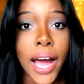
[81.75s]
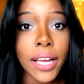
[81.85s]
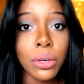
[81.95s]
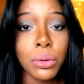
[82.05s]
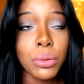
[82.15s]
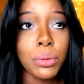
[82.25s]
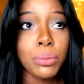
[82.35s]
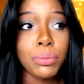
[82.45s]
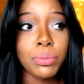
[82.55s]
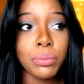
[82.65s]
I know
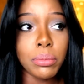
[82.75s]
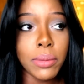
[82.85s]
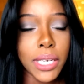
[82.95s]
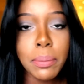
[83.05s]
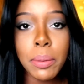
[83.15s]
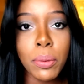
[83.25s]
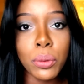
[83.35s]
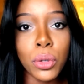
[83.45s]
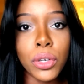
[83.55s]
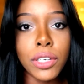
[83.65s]
many
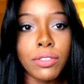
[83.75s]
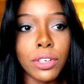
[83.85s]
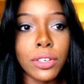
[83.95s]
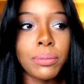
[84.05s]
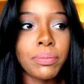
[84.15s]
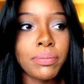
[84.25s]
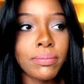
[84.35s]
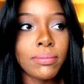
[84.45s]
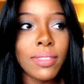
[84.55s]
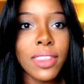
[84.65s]
people don't even
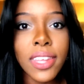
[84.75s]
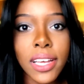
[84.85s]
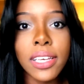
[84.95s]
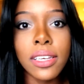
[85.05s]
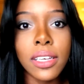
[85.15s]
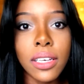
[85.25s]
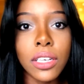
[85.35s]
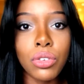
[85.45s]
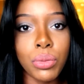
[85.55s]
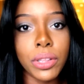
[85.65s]
think
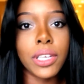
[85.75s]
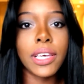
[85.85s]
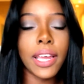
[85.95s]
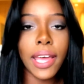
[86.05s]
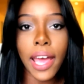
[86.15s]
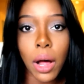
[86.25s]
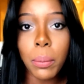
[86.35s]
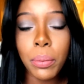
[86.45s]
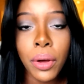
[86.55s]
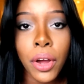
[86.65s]
it really can
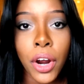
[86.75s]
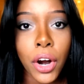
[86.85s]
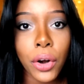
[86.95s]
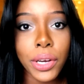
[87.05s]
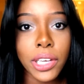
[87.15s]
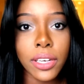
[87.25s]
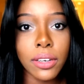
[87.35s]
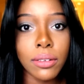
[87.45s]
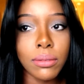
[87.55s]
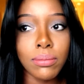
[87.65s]
help or it
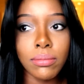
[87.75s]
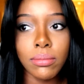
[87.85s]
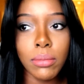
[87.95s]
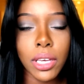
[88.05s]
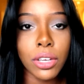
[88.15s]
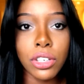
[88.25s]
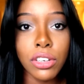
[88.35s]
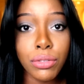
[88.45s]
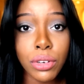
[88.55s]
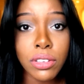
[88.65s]
can make a
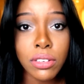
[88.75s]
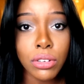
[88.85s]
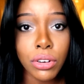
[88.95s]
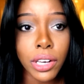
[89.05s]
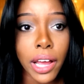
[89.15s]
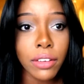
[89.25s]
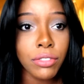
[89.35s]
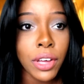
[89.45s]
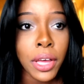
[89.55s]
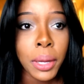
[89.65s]
difference in your
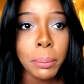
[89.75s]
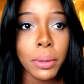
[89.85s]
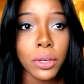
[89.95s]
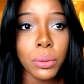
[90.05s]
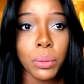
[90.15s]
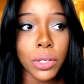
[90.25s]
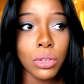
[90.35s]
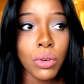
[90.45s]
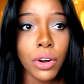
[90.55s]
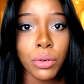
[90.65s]
life, but
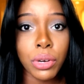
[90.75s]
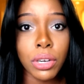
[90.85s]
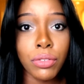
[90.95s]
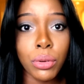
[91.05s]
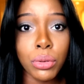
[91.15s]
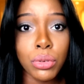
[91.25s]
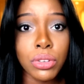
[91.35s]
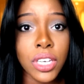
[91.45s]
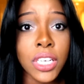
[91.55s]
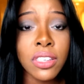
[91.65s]
when you are grateful, you
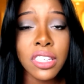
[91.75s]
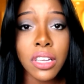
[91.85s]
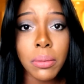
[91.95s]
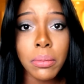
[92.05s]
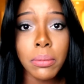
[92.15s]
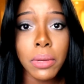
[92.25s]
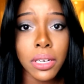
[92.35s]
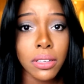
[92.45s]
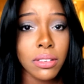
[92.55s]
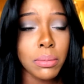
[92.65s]
take some
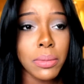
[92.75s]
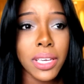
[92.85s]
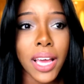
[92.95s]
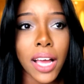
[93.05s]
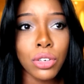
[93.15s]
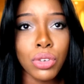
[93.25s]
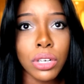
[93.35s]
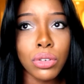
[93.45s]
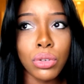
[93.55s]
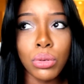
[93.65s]
minutes. Me, I
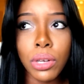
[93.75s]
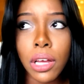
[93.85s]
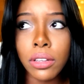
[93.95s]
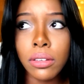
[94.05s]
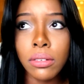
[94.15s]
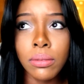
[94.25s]
try to do that